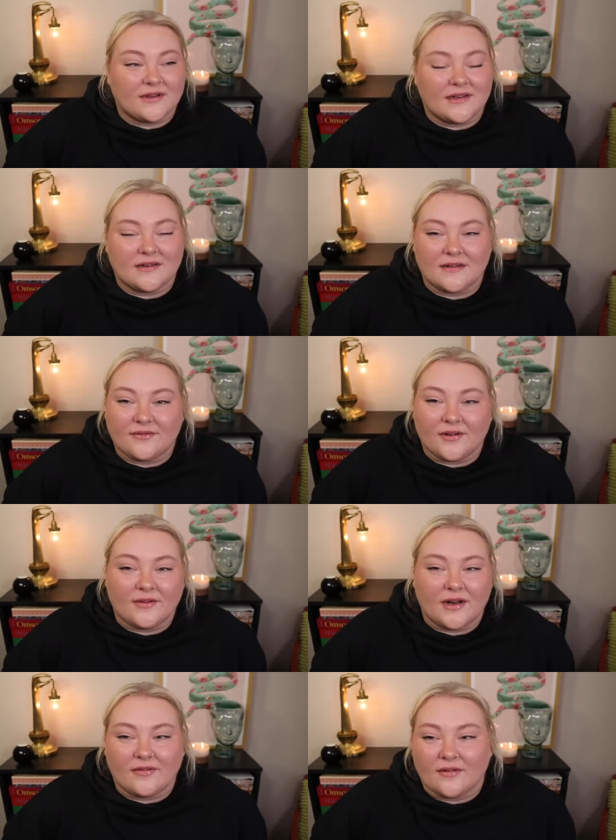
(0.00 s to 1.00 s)
one for
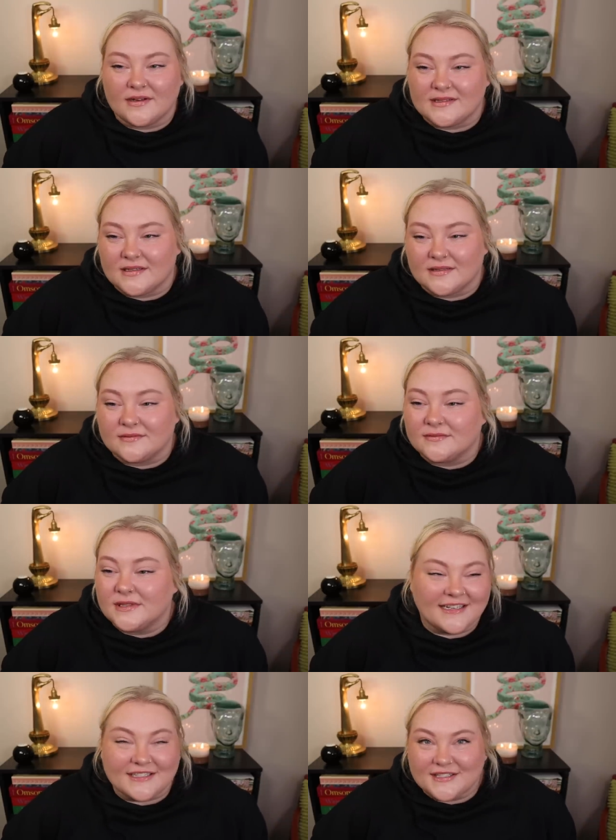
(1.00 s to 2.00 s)
whatever reason.
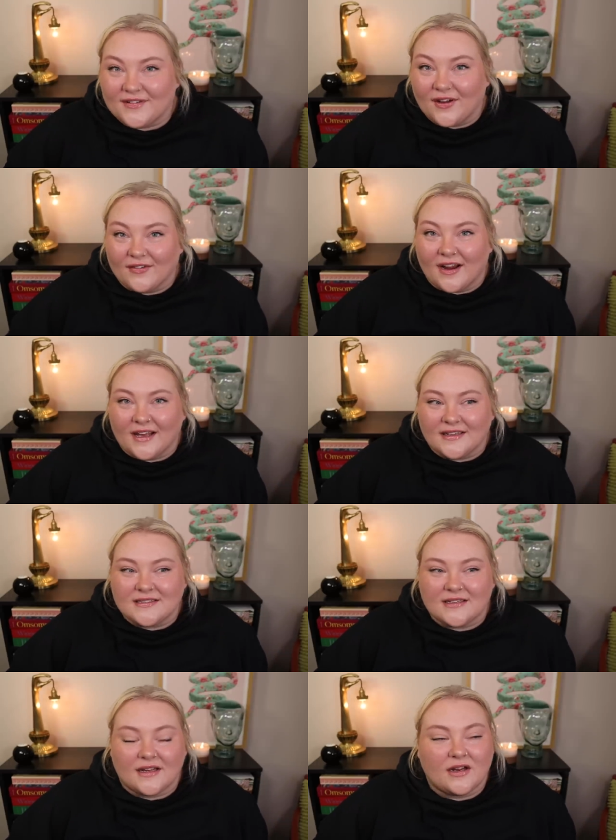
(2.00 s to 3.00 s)
It just felt
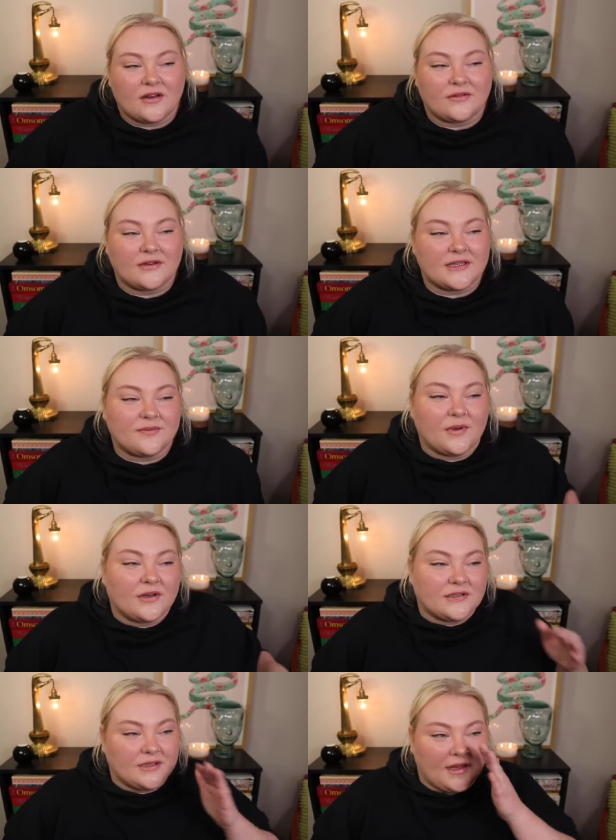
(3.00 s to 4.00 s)
right. I know it's
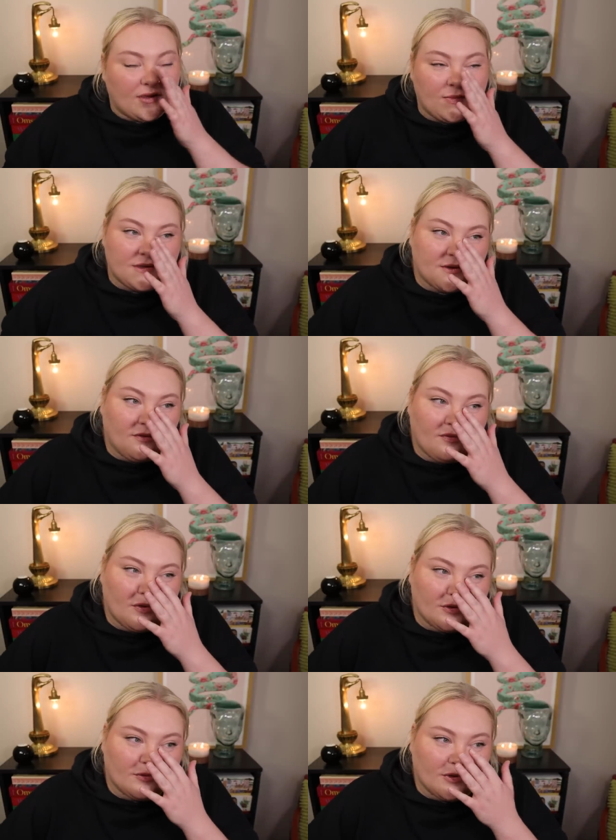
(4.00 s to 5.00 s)
weird to like be so
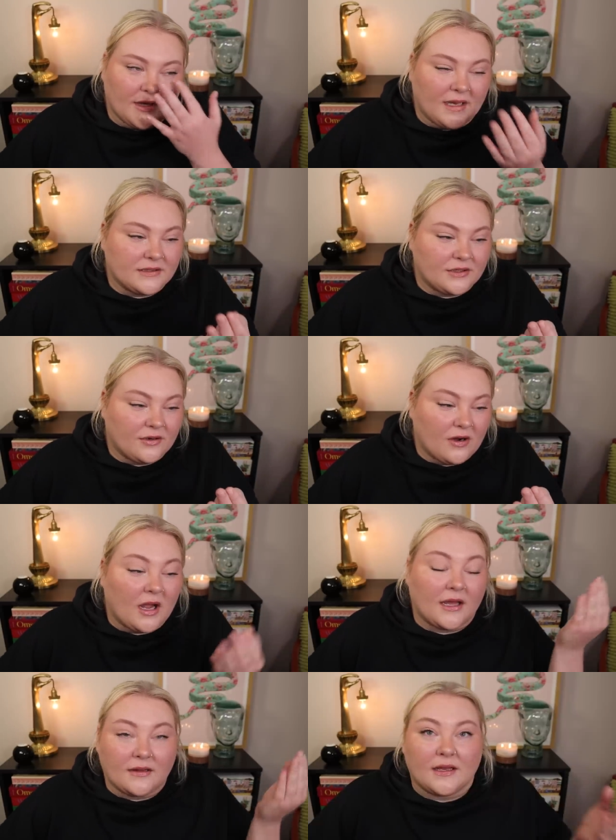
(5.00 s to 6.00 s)
vulnerable, I guess, or
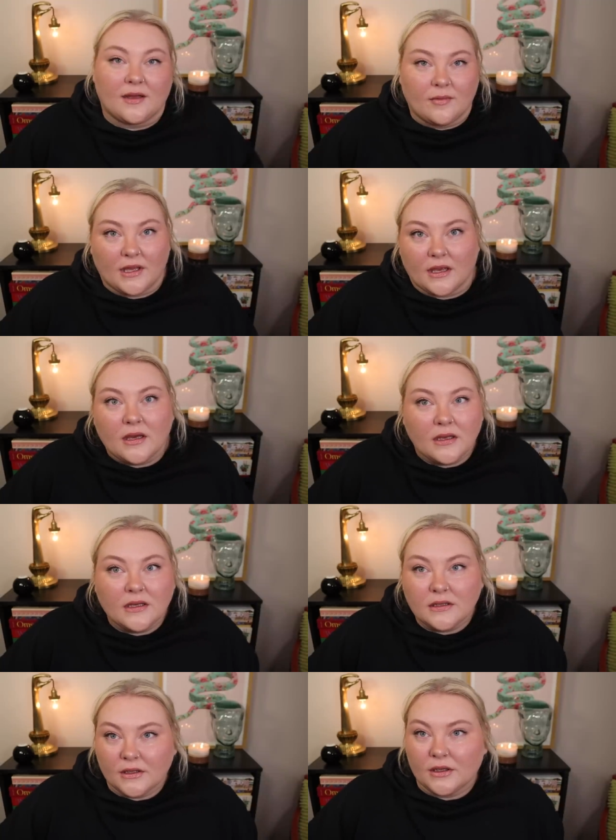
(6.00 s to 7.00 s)
crying. Like, I'm like,
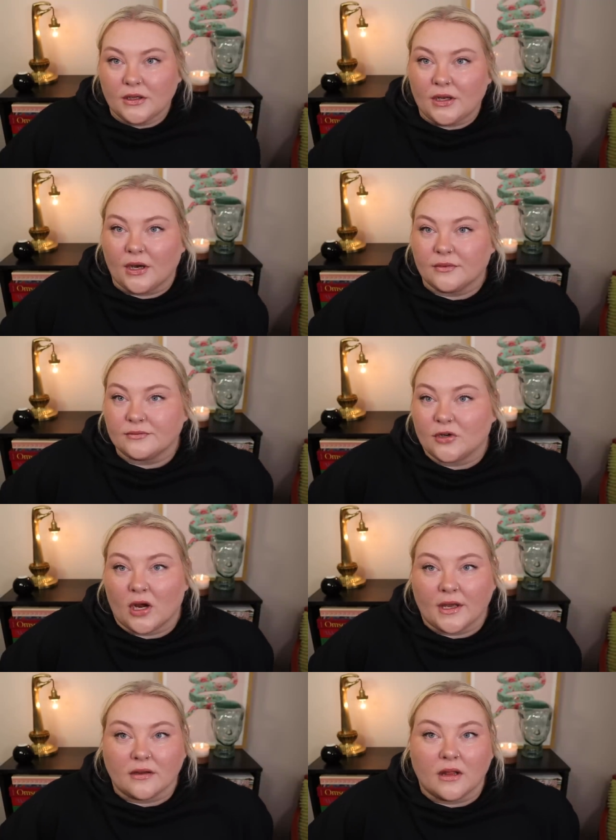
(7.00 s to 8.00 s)
you know,
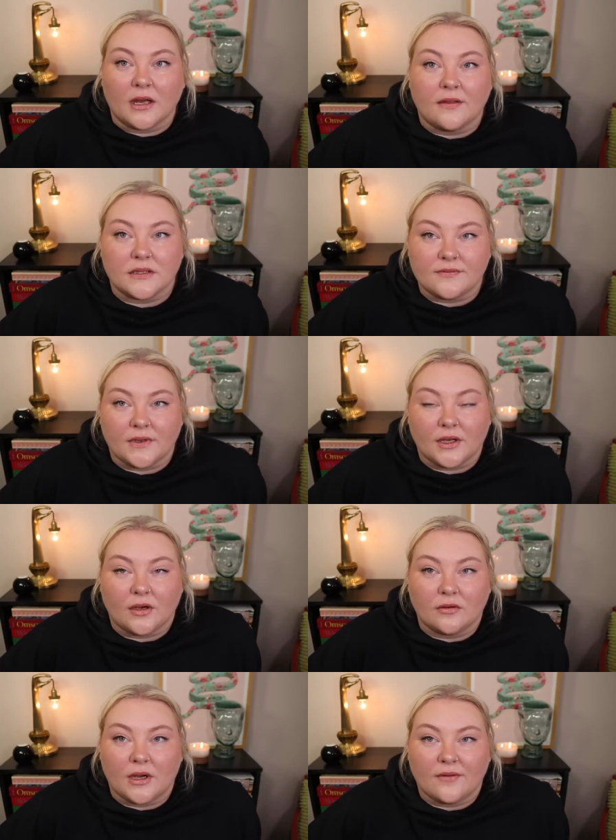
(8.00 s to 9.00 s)
crying a lot in this
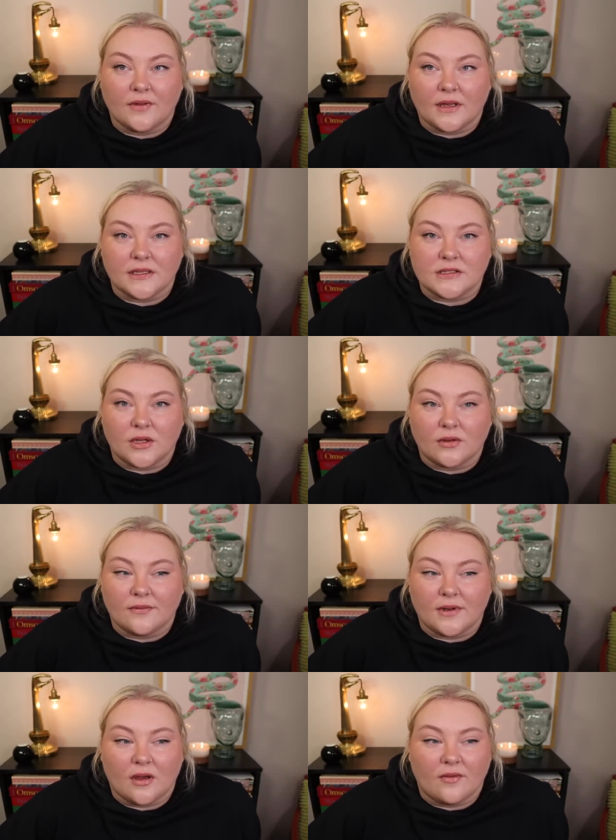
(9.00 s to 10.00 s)
video. I feel like it's the only
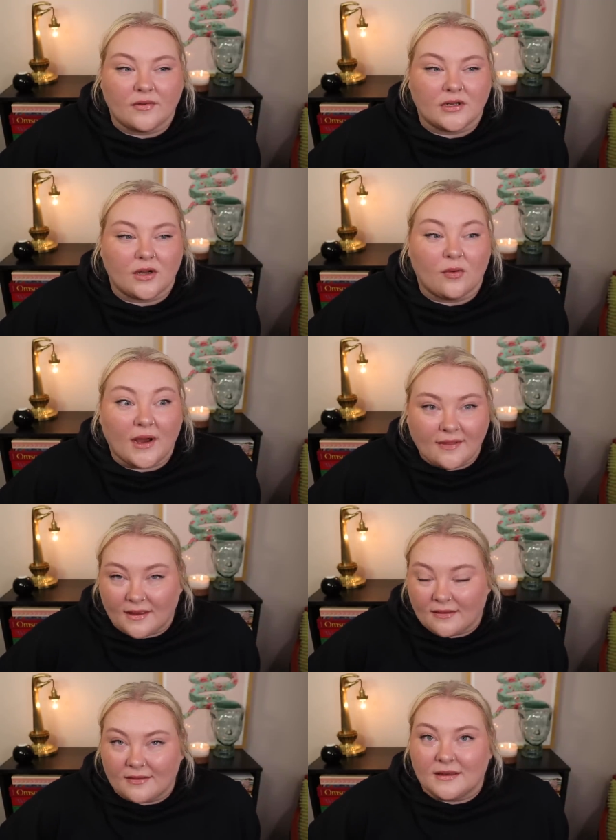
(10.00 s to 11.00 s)
video I've ever done quite
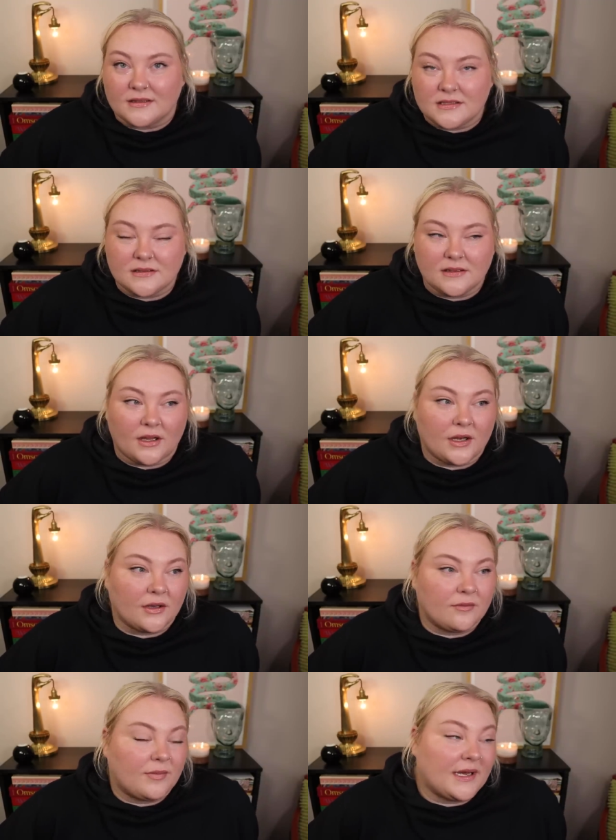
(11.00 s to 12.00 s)
like this, you
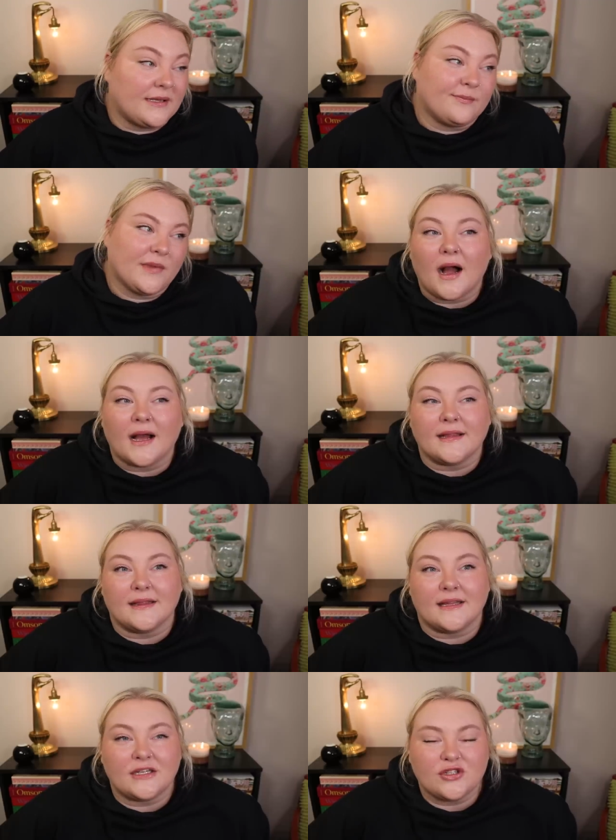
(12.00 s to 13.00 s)
know, but I
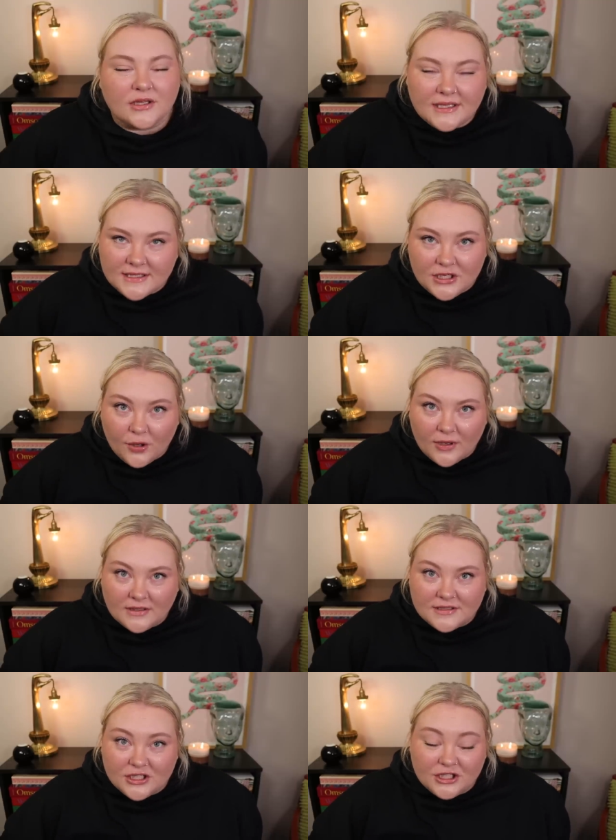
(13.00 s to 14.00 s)
literally didn't know what else to